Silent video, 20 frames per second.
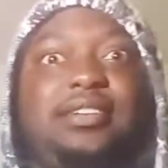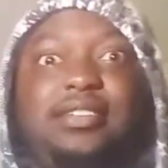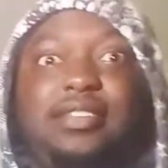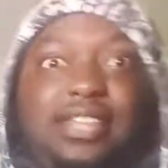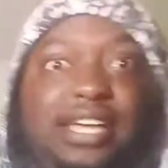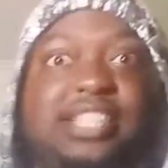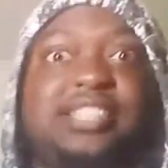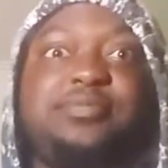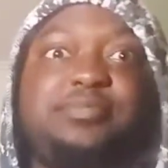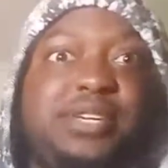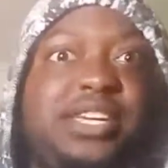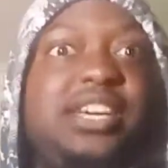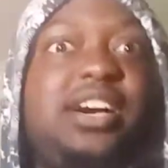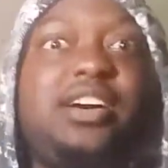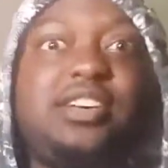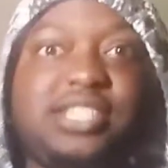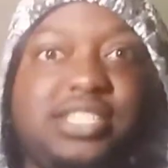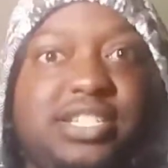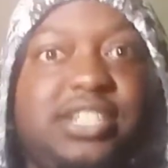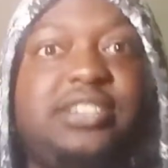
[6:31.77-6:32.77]
that's me
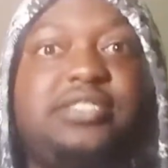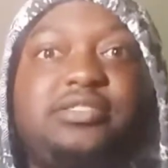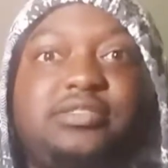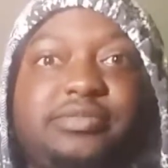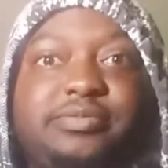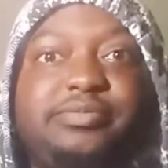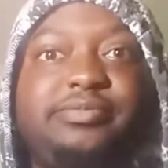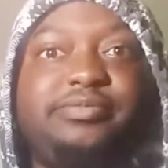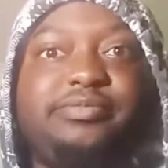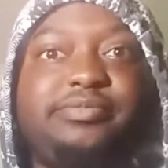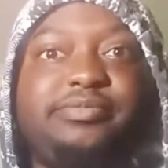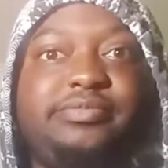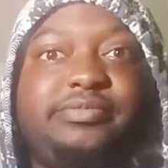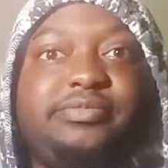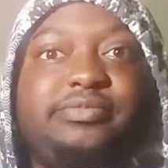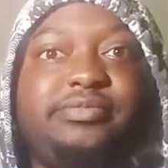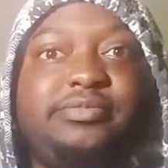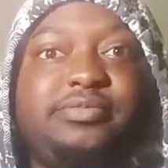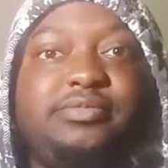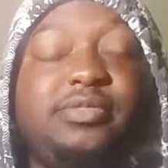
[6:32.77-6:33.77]
also,
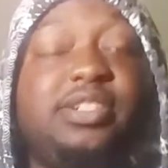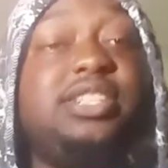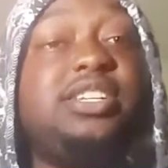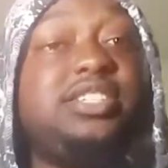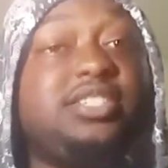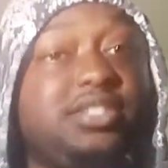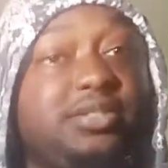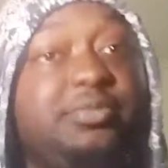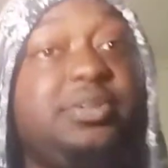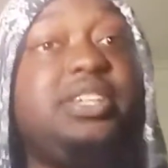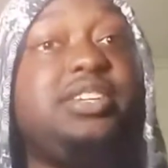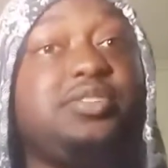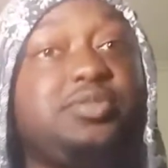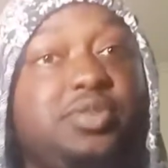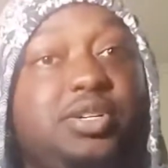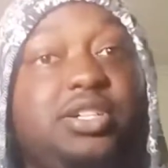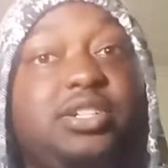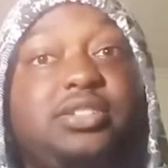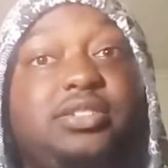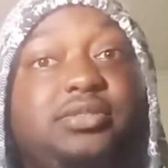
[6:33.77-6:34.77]
but this is me as
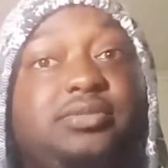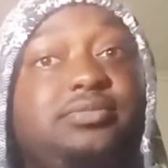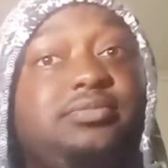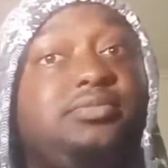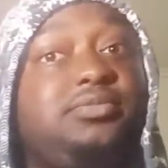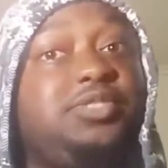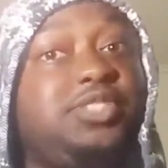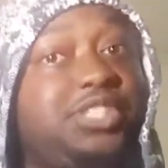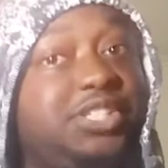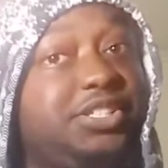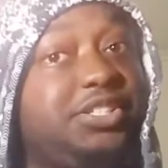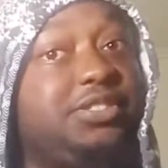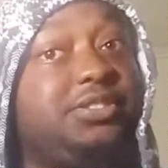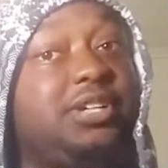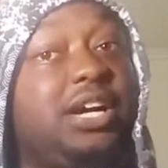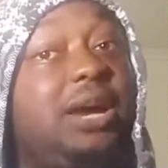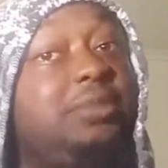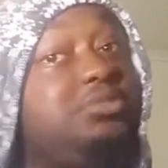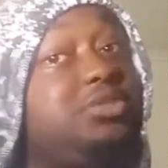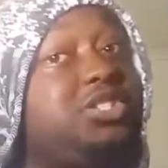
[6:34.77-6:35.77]
well. Chill,
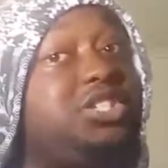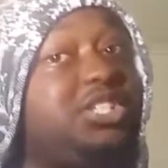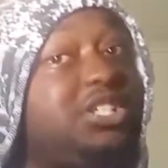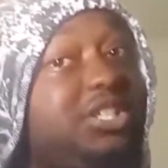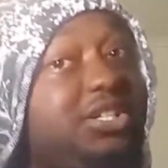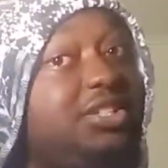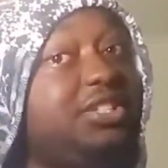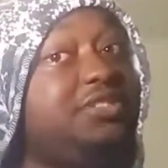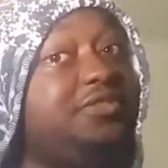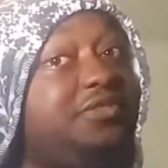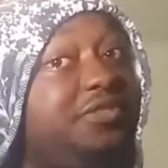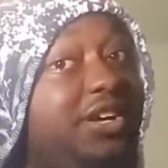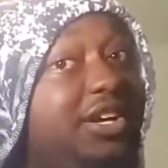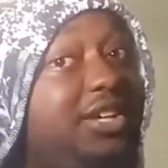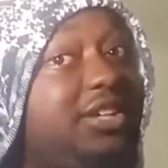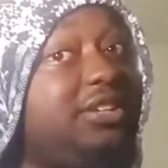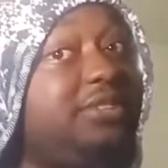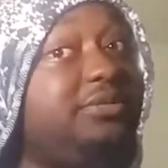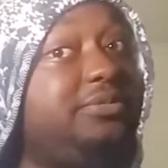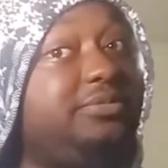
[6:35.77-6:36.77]
I'm chill as
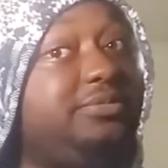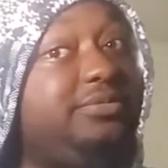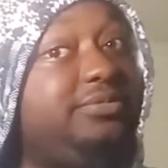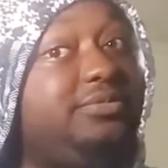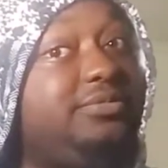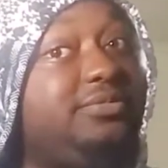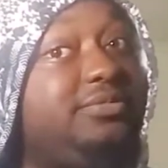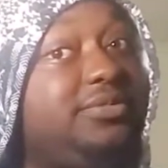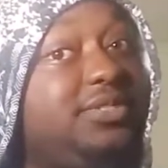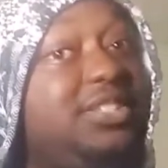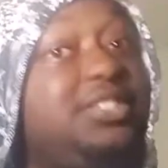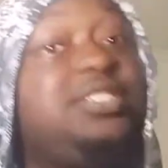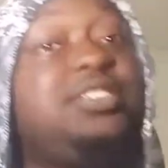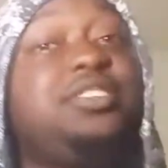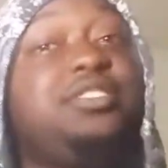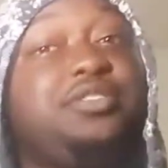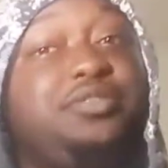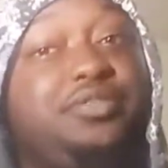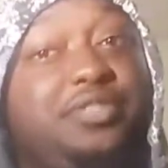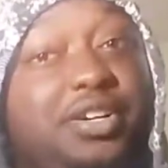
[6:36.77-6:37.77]
fuck
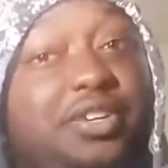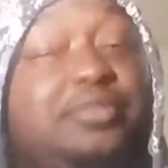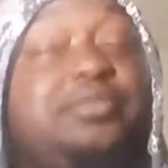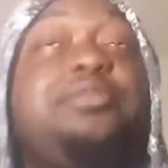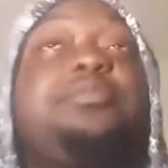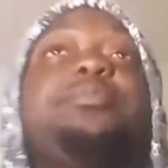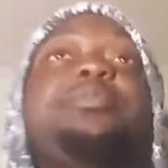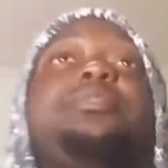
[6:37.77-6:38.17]
till you fuck with